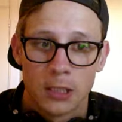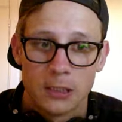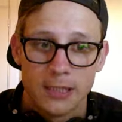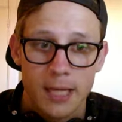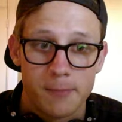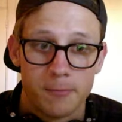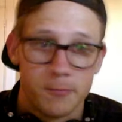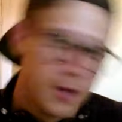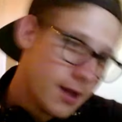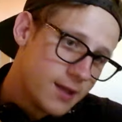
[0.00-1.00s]
yeah,
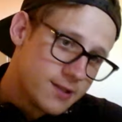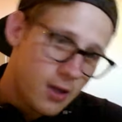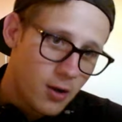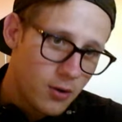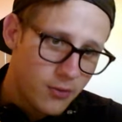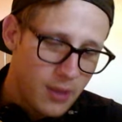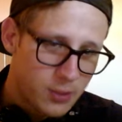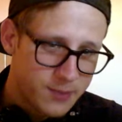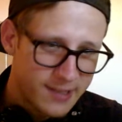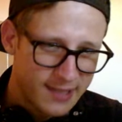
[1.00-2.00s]
so that was
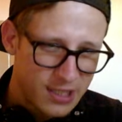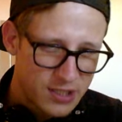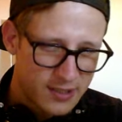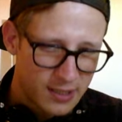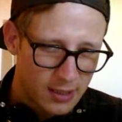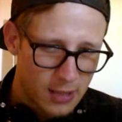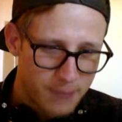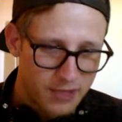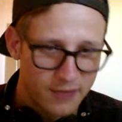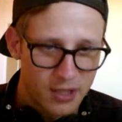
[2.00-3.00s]
basically just a little
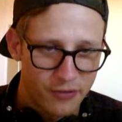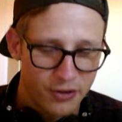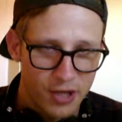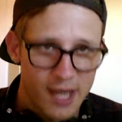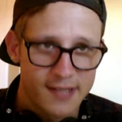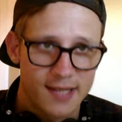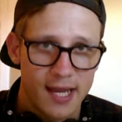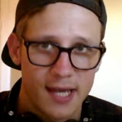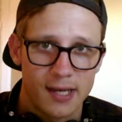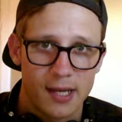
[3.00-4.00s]
update video for you guys,
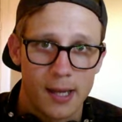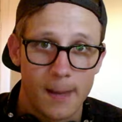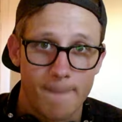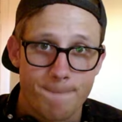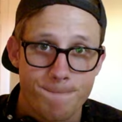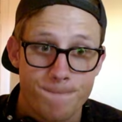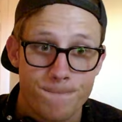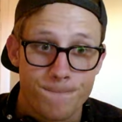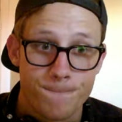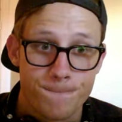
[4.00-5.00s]
and
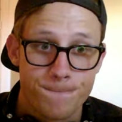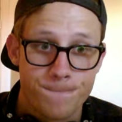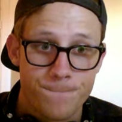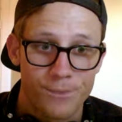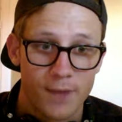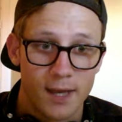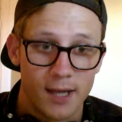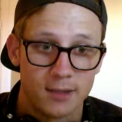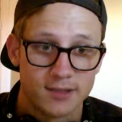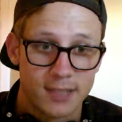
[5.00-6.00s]
I'll
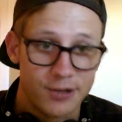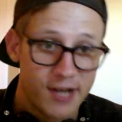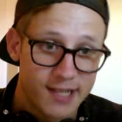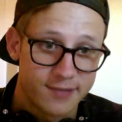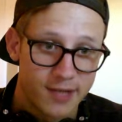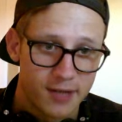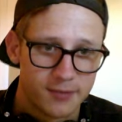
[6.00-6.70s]
see you in the next video.